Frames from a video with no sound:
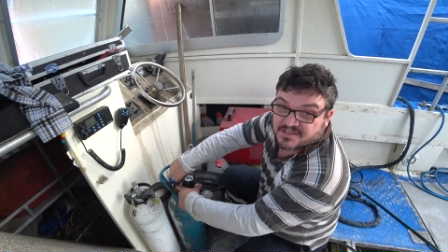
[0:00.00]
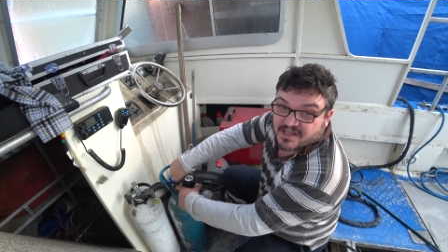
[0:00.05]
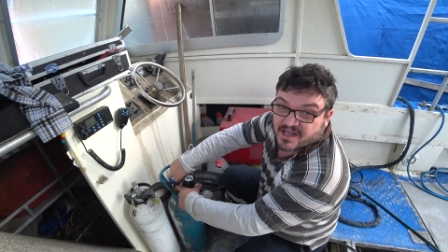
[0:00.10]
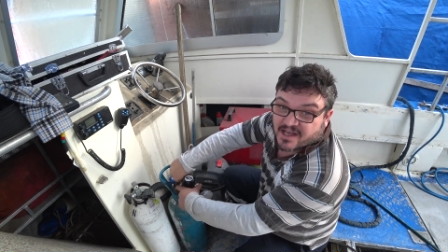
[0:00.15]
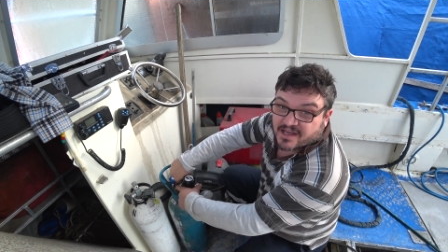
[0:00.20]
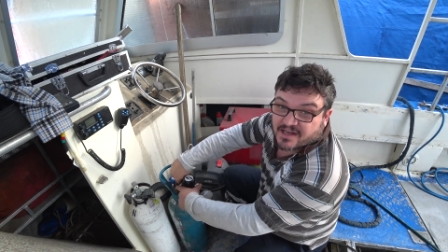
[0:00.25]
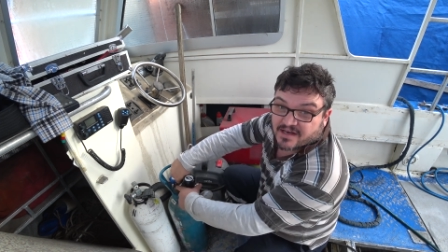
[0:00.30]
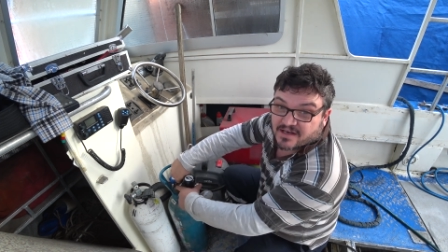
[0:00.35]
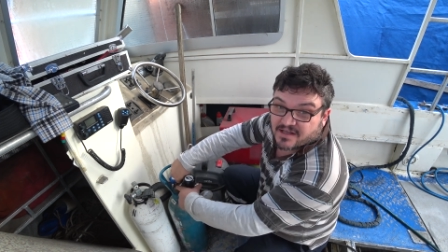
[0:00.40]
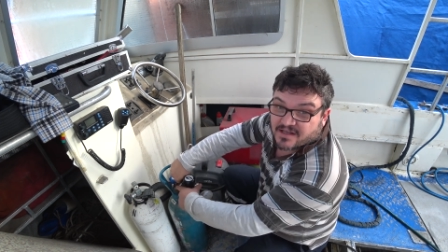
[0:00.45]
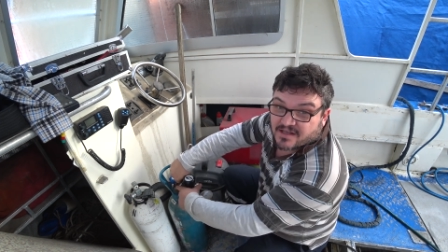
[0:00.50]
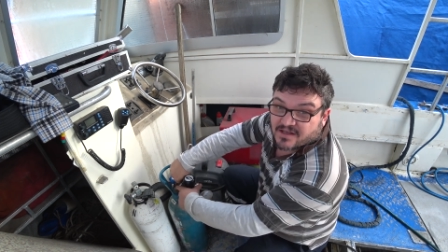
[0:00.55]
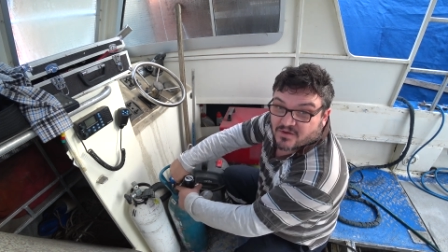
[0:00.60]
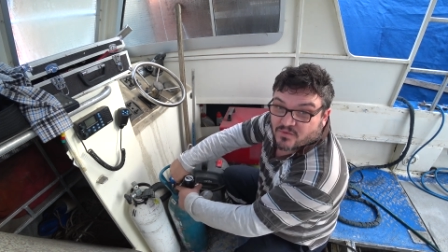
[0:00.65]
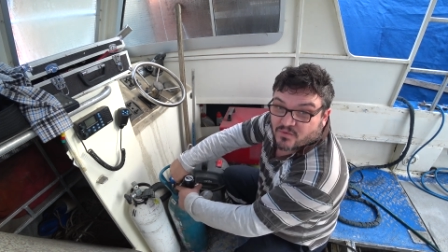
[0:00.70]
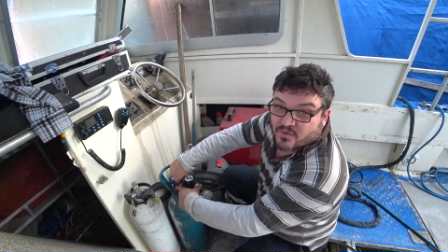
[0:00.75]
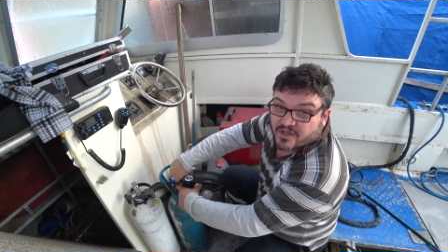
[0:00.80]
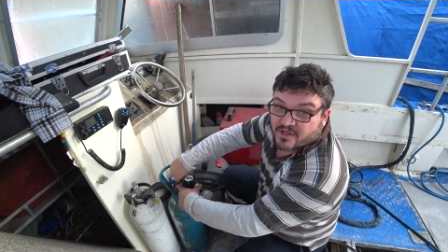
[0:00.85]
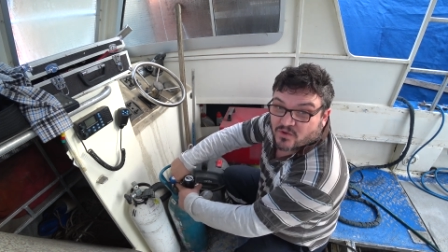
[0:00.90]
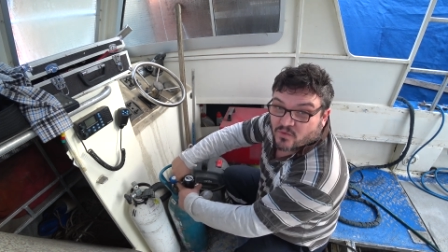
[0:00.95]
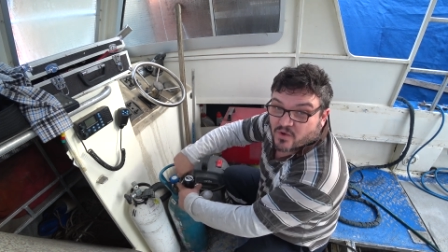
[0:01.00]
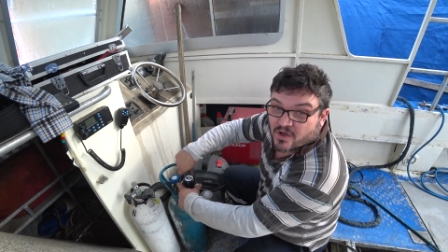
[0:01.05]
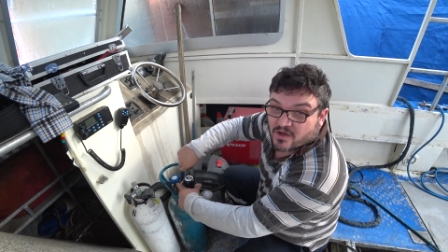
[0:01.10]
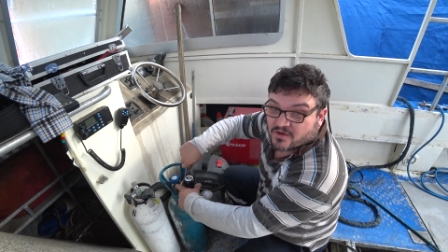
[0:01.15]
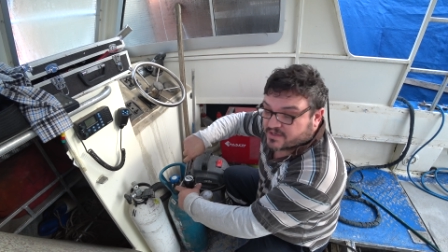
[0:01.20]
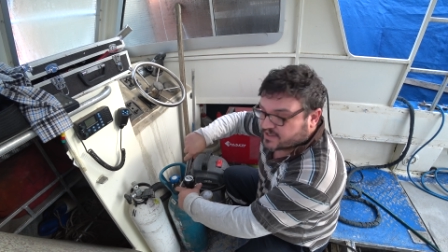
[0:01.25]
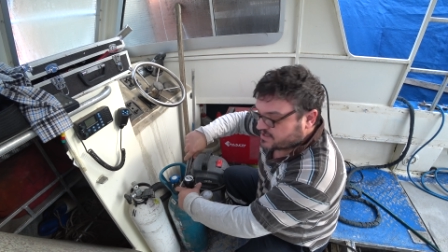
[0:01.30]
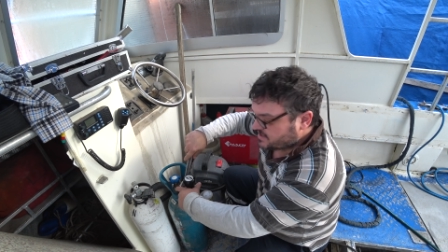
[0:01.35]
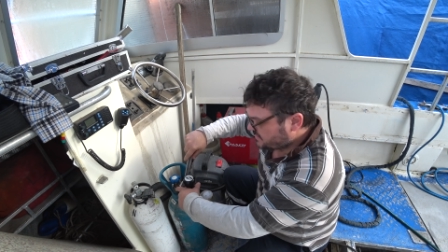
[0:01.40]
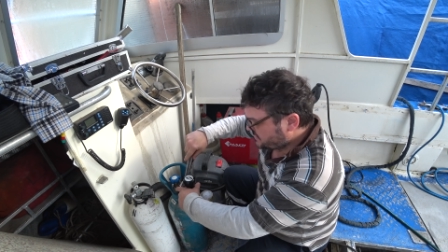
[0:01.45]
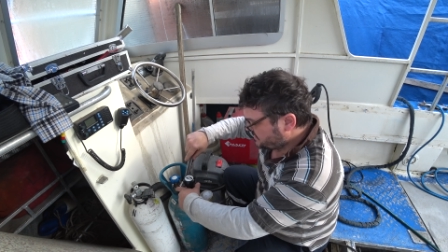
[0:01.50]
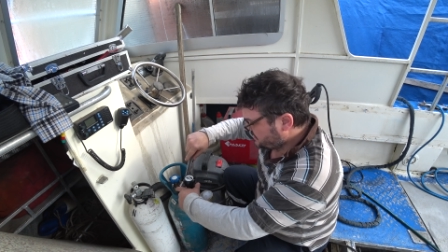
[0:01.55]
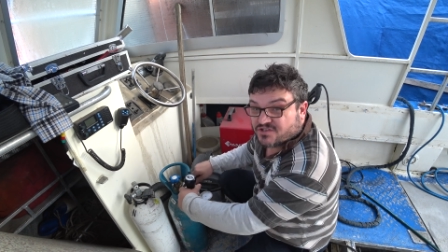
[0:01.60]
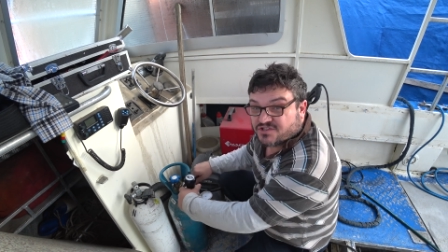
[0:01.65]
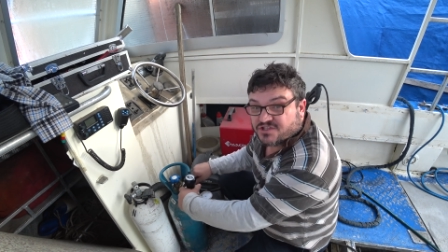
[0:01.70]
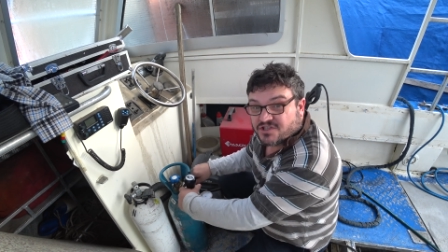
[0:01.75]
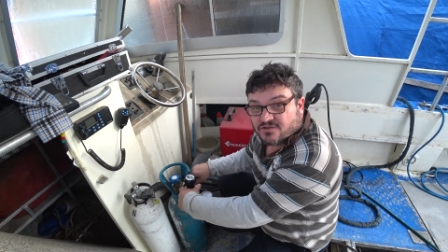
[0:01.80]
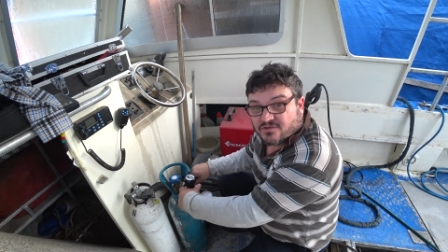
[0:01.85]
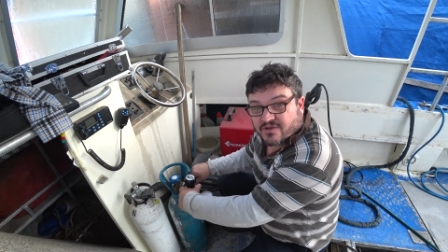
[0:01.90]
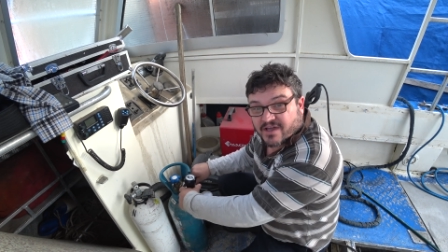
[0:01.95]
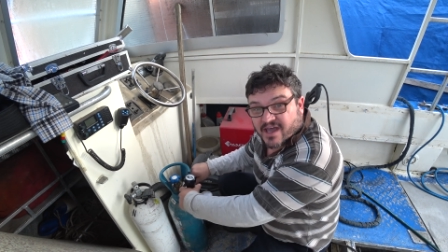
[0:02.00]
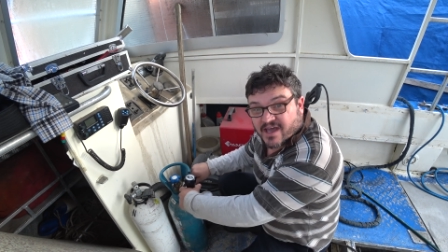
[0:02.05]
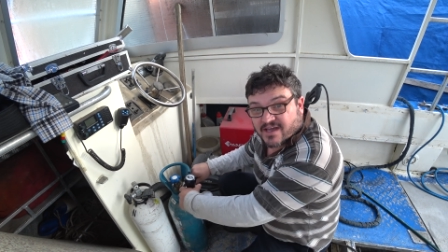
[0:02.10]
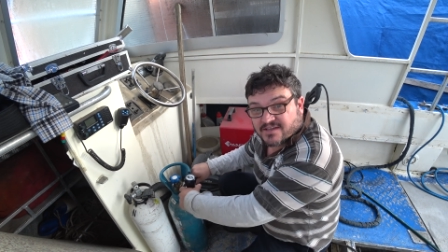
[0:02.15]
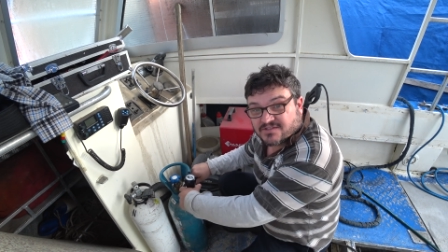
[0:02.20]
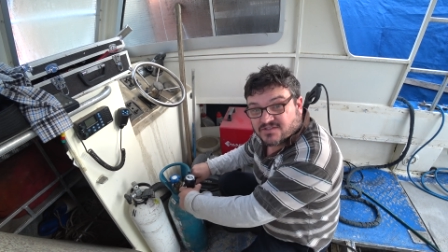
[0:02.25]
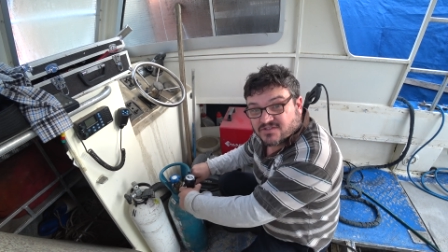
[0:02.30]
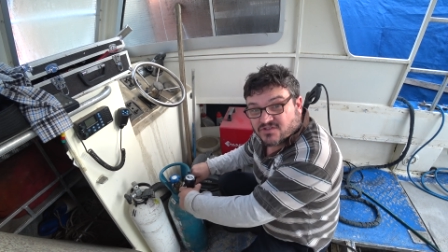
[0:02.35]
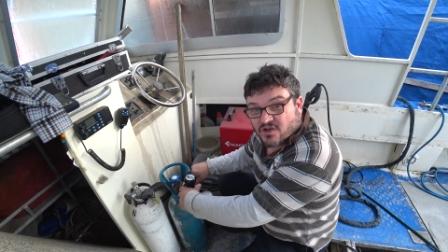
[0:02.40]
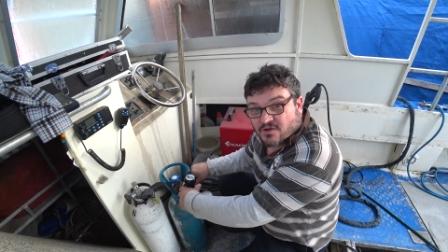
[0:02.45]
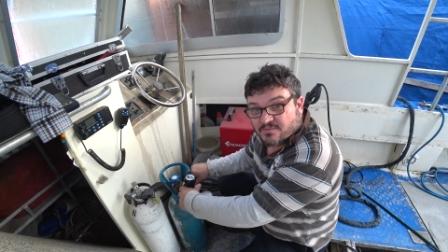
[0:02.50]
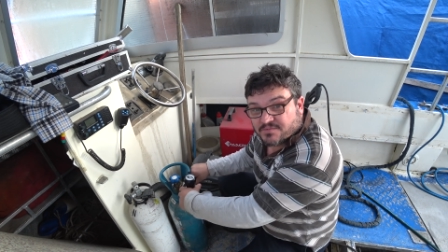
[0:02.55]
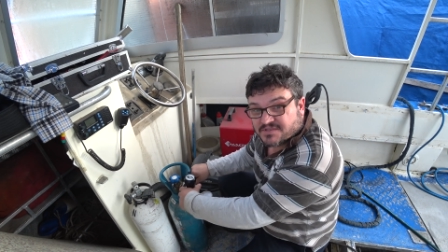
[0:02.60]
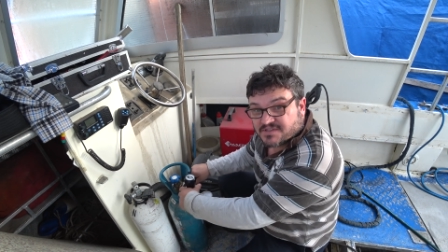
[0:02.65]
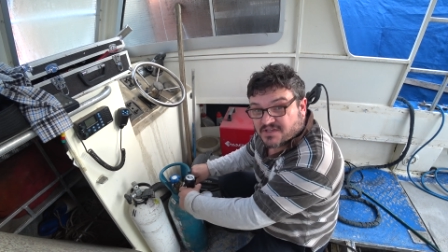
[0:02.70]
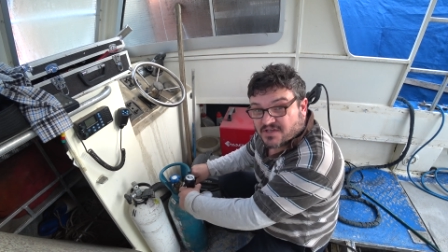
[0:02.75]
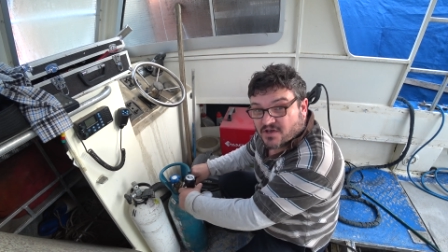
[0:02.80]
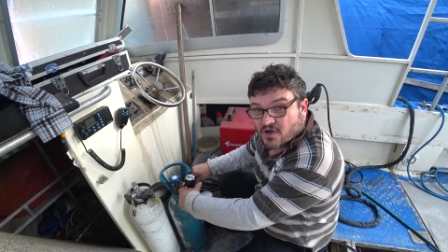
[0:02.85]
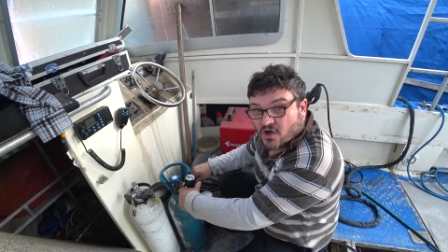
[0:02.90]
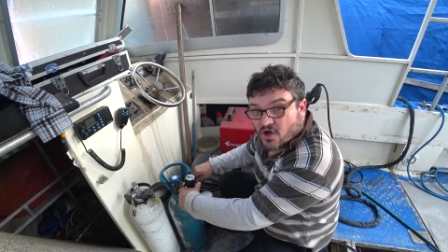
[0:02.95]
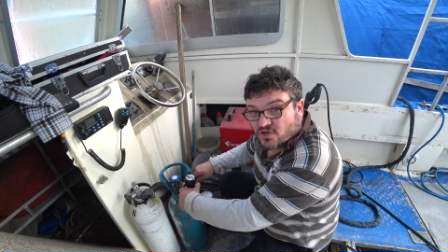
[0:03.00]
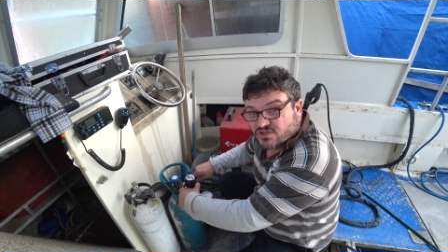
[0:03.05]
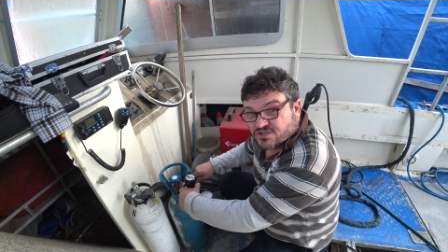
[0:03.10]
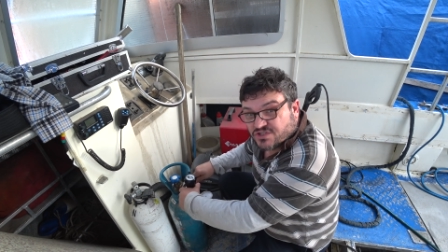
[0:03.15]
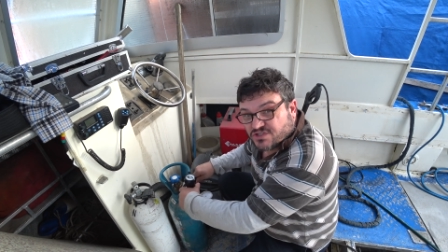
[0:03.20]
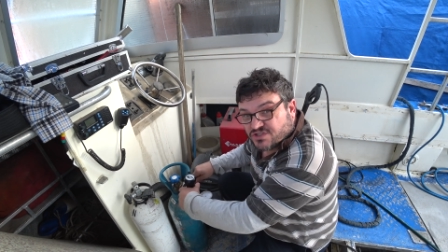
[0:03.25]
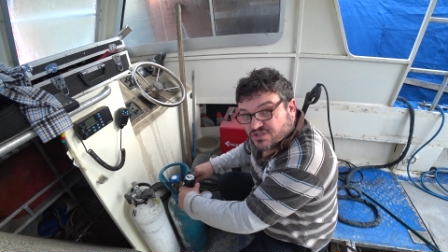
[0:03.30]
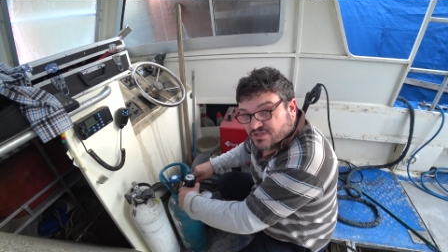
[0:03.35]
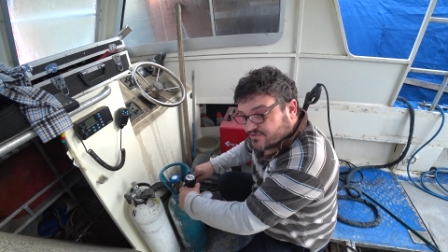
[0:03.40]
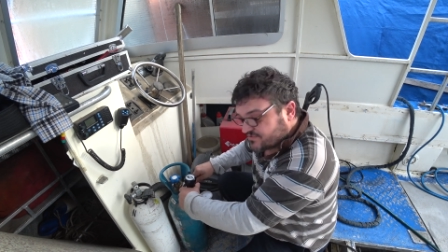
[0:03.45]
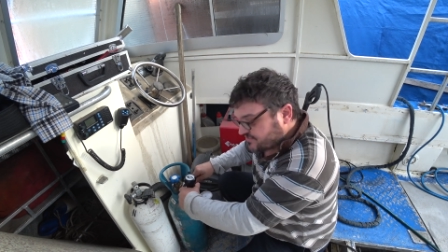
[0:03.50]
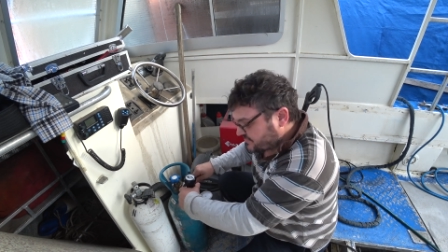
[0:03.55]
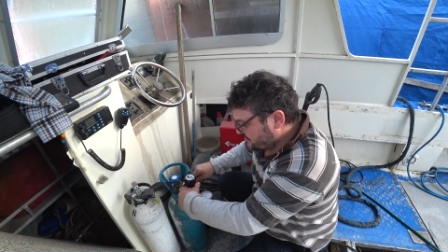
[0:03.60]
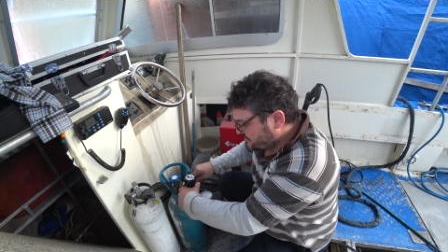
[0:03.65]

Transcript: state, when you're welding, the shield gas stops the oxygen